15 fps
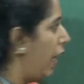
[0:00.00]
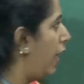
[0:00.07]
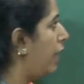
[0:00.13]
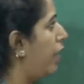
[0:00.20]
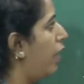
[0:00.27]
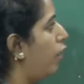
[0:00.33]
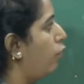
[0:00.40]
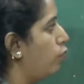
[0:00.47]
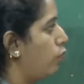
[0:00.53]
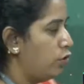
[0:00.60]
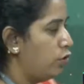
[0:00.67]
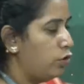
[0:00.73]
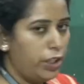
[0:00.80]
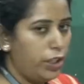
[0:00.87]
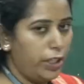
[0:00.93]
and now
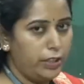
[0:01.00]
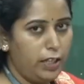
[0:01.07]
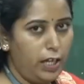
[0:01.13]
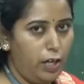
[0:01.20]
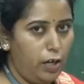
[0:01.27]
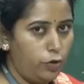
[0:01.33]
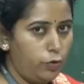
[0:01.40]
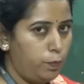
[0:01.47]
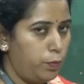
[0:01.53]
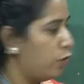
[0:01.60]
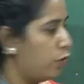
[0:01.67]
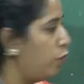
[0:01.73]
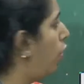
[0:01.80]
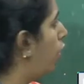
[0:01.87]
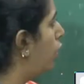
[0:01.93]
you check the
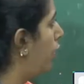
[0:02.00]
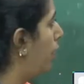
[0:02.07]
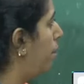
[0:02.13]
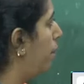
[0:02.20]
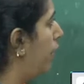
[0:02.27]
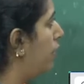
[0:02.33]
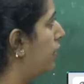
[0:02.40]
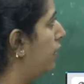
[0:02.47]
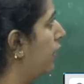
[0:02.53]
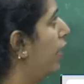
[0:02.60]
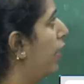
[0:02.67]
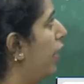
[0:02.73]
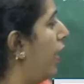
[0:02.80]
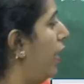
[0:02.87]
output. What happens?